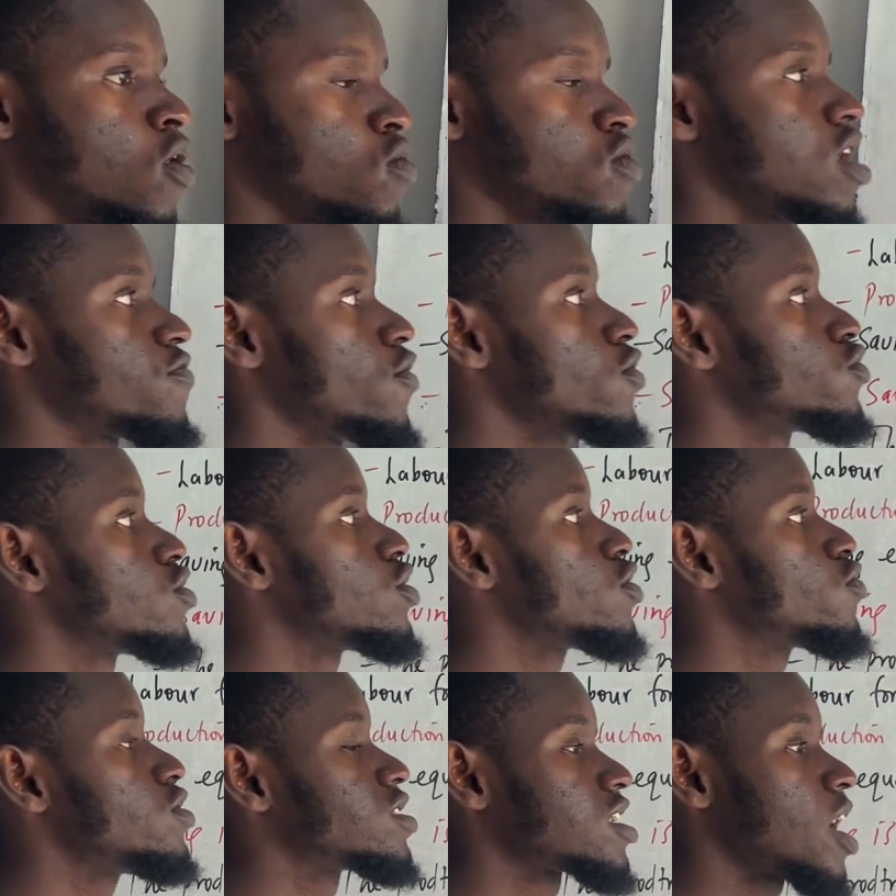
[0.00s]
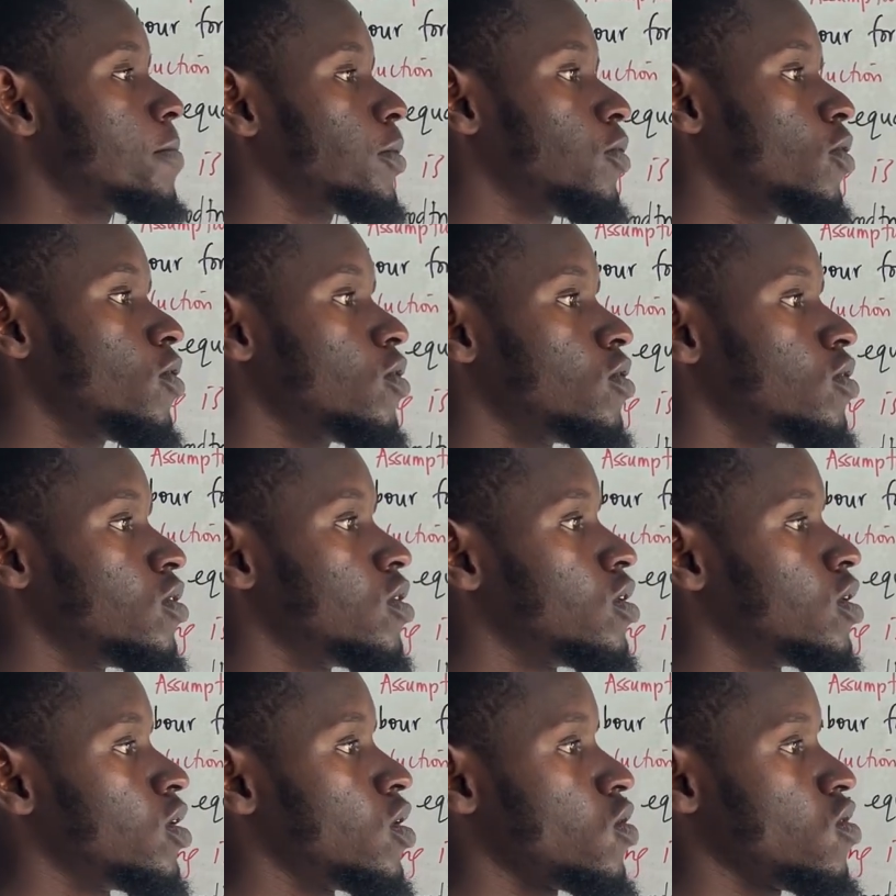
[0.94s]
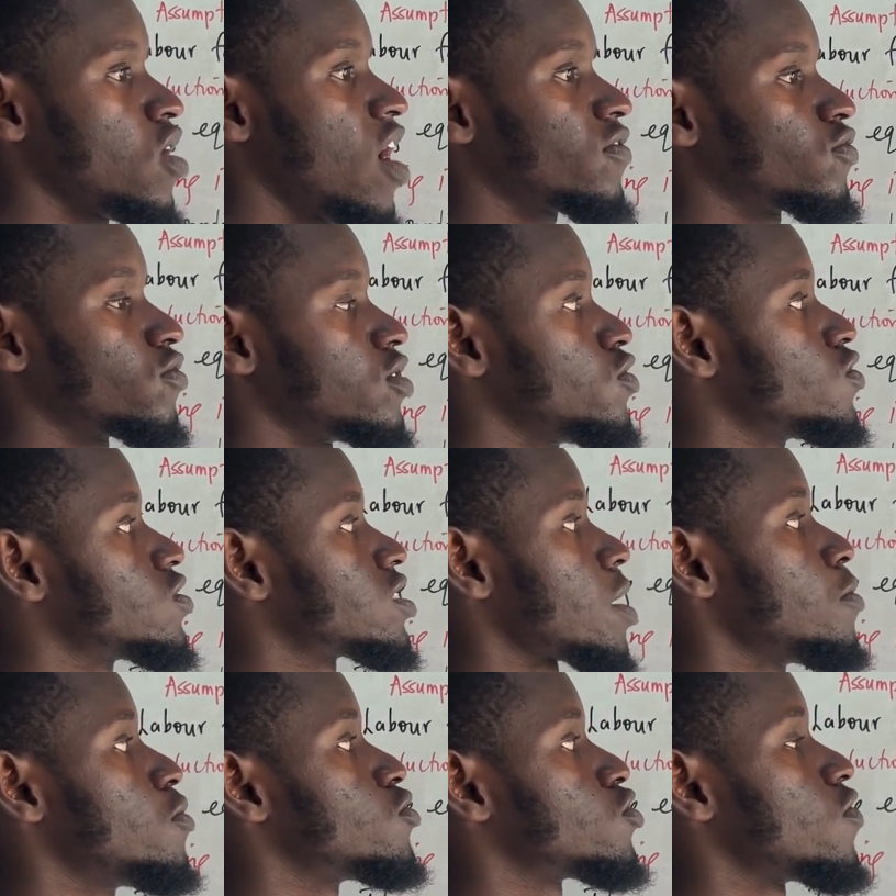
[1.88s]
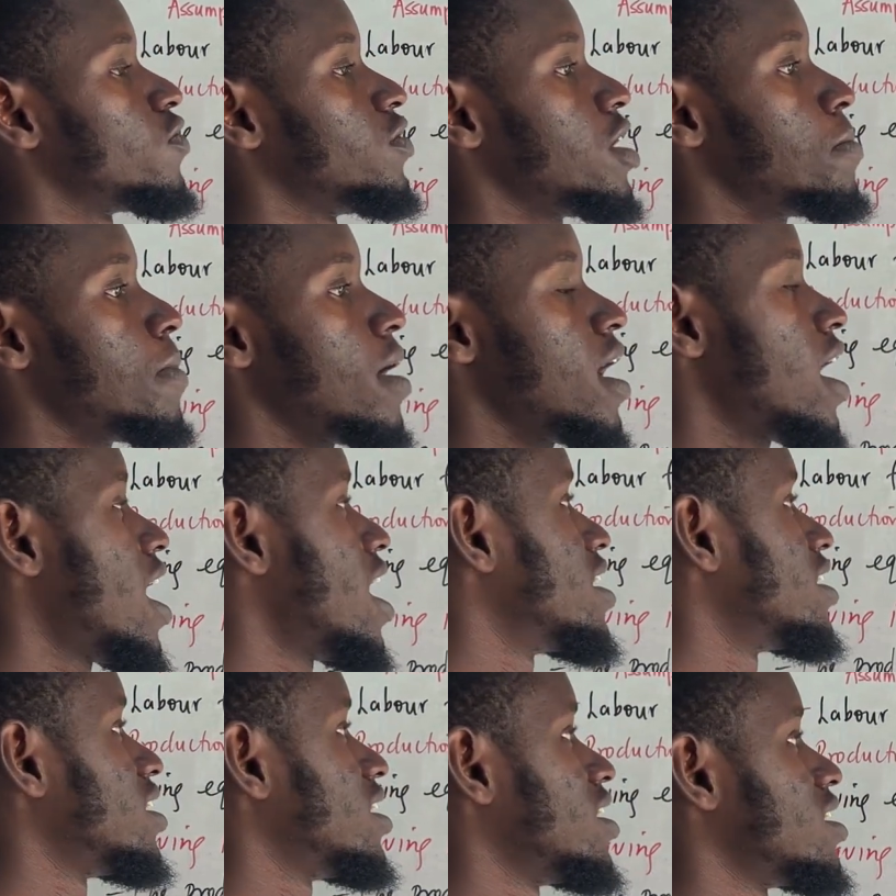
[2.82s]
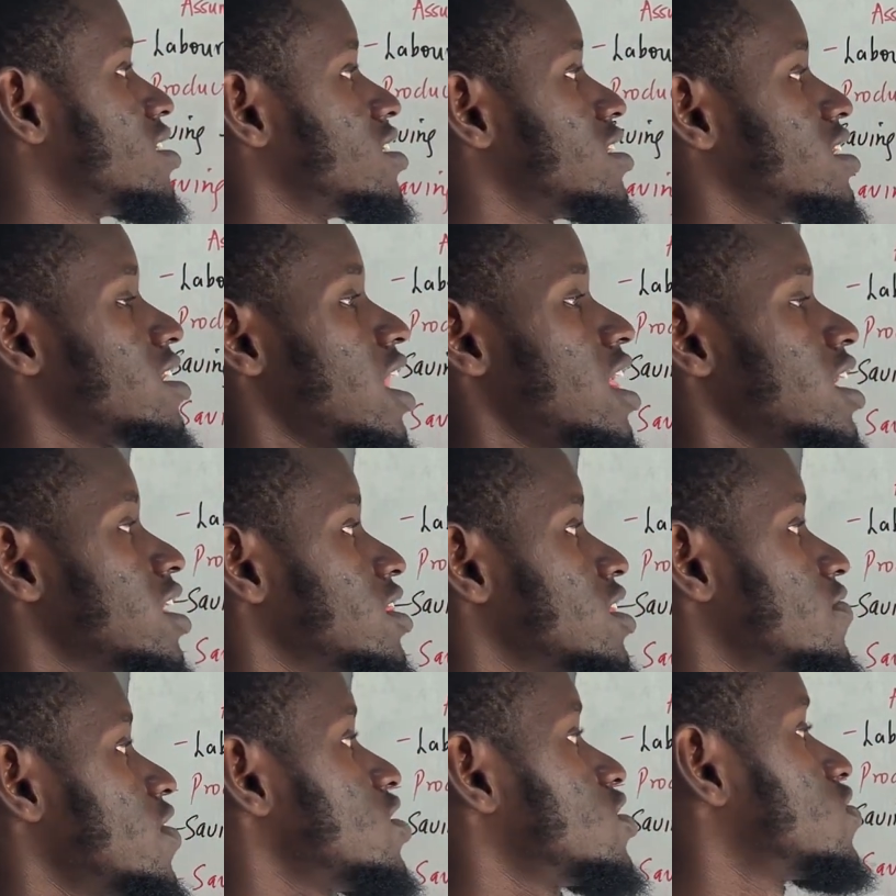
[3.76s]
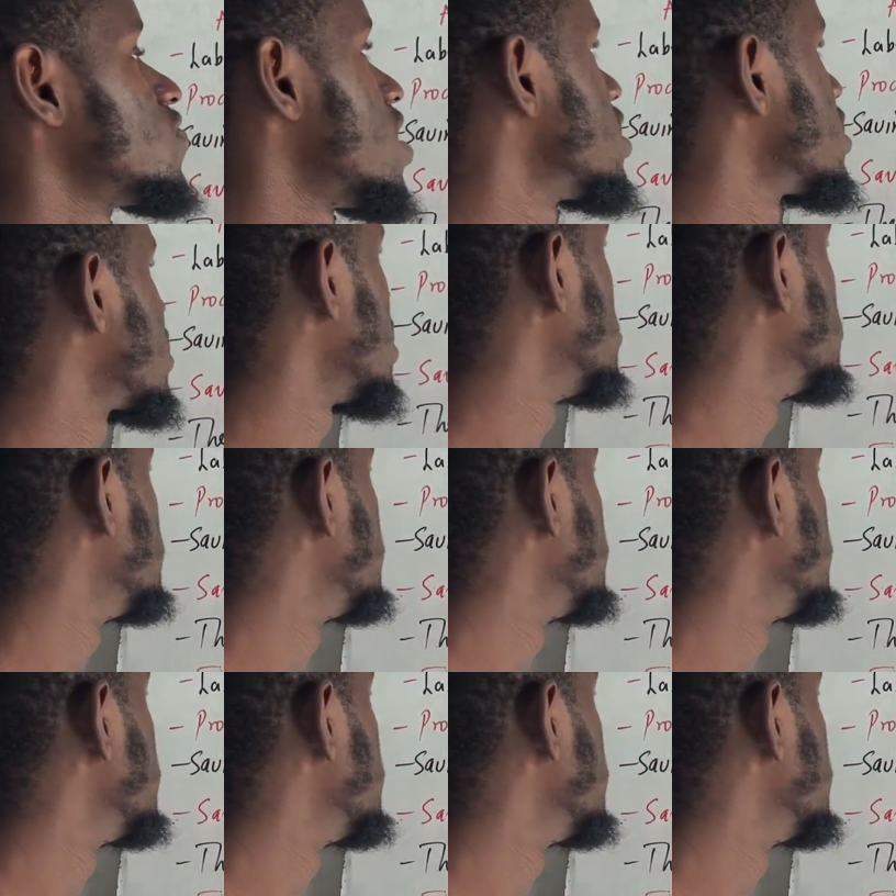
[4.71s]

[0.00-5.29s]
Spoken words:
In order for you to increase capital, you have to reduce some units of labor, and like the vice versa.